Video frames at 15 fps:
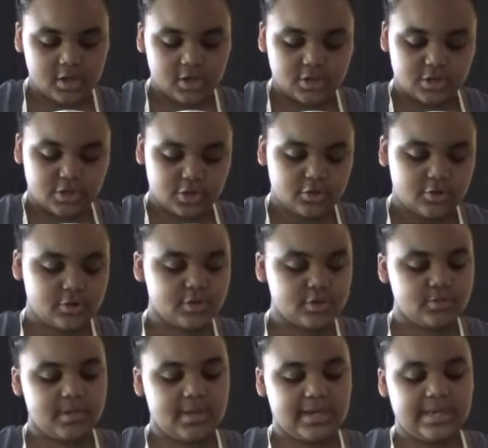So you're going to
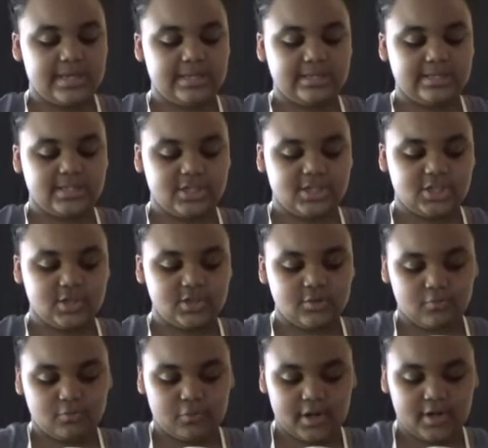make an incision
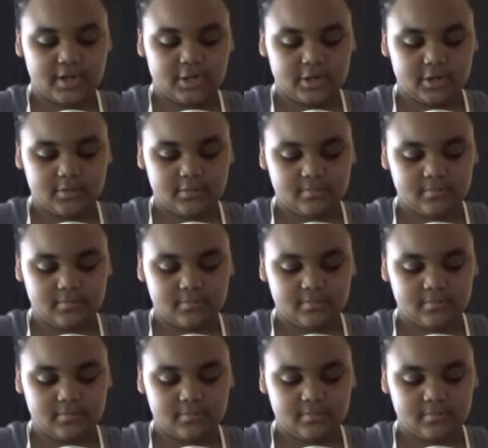right here,